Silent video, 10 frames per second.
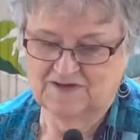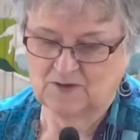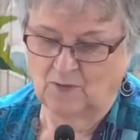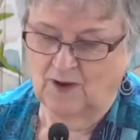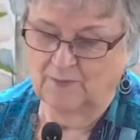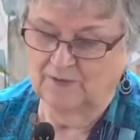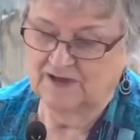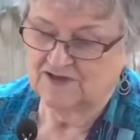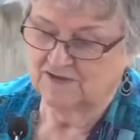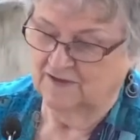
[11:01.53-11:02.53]

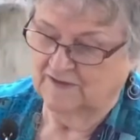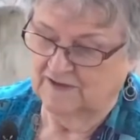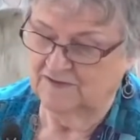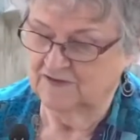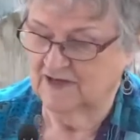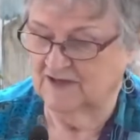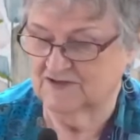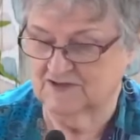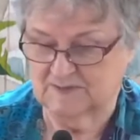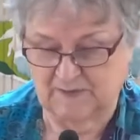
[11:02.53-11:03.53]
cooperation on the
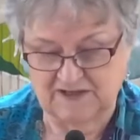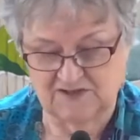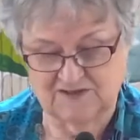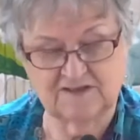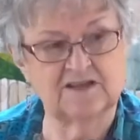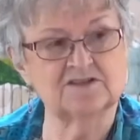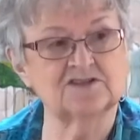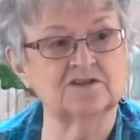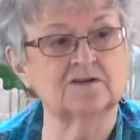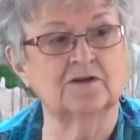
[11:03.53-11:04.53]
International Space
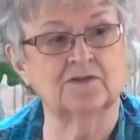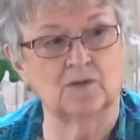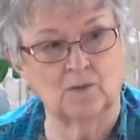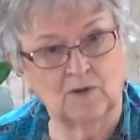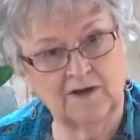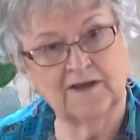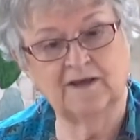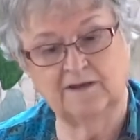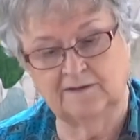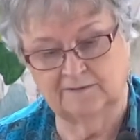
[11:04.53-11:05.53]
Station on the one
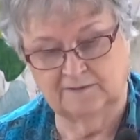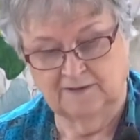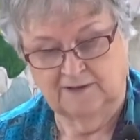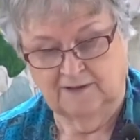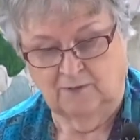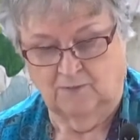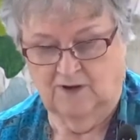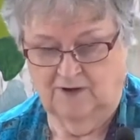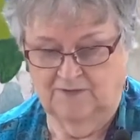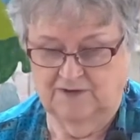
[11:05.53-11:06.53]
hand,
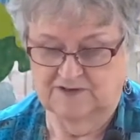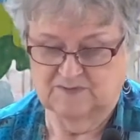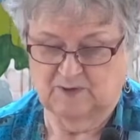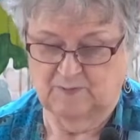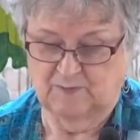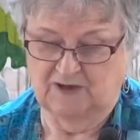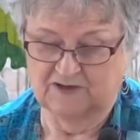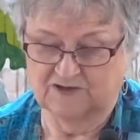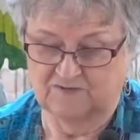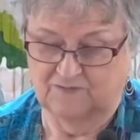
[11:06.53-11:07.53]
while there is
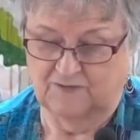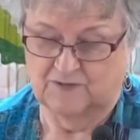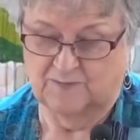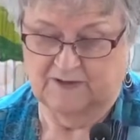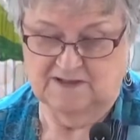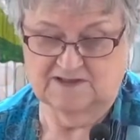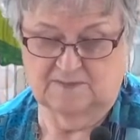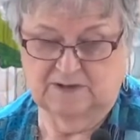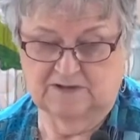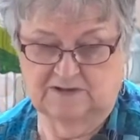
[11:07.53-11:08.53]
preparation for the
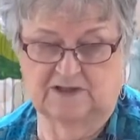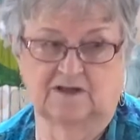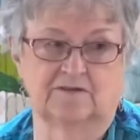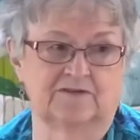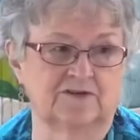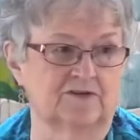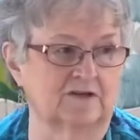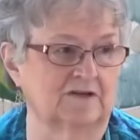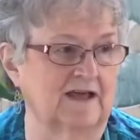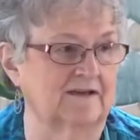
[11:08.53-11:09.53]
possibility of
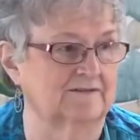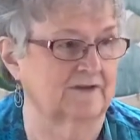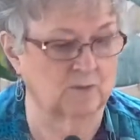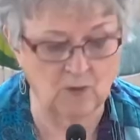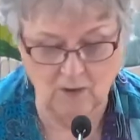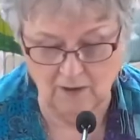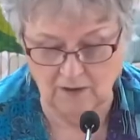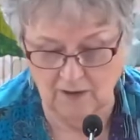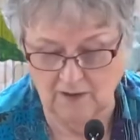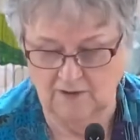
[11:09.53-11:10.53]
intergalactic
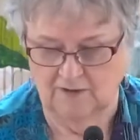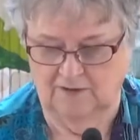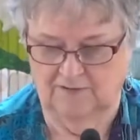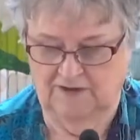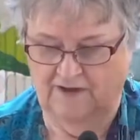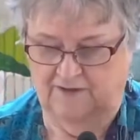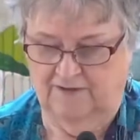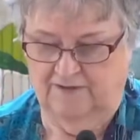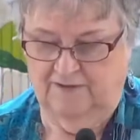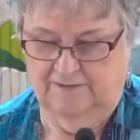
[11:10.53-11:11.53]
war on the
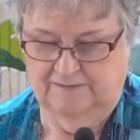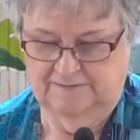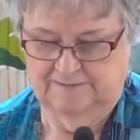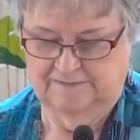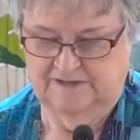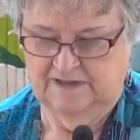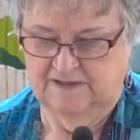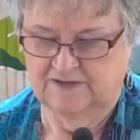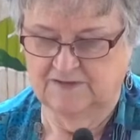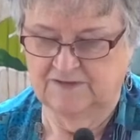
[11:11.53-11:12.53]
other.
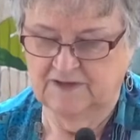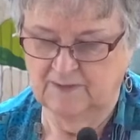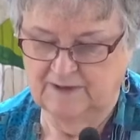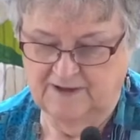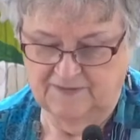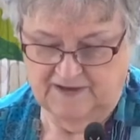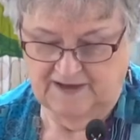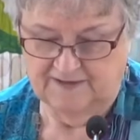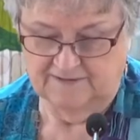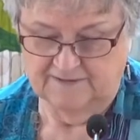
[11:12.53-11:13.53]
To think about
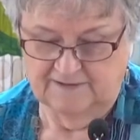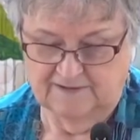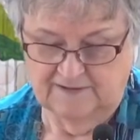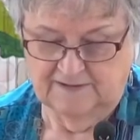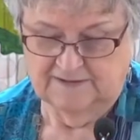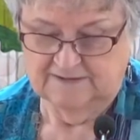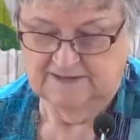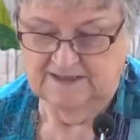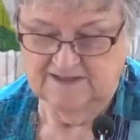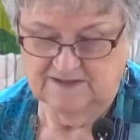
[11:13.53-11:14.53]
that,
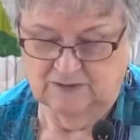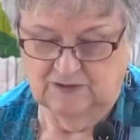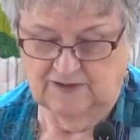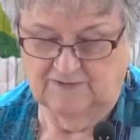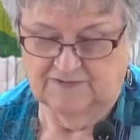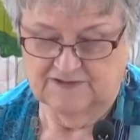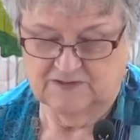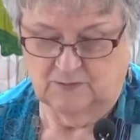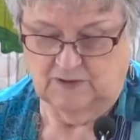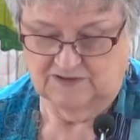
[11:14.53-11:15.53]
let's look at
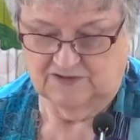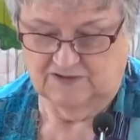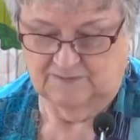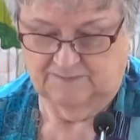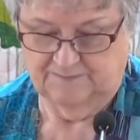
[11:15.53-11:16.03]
this question.